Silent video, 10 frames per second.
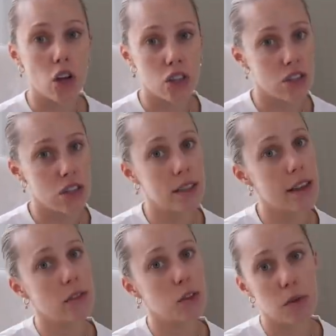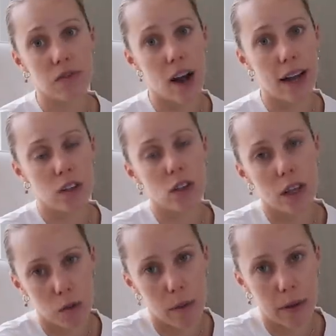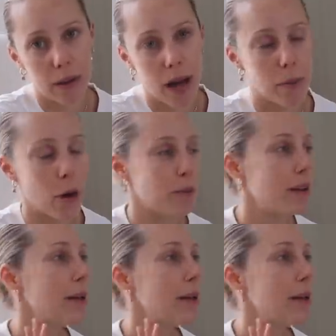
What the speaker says: oxygen levels were fine. So that's why we could come home.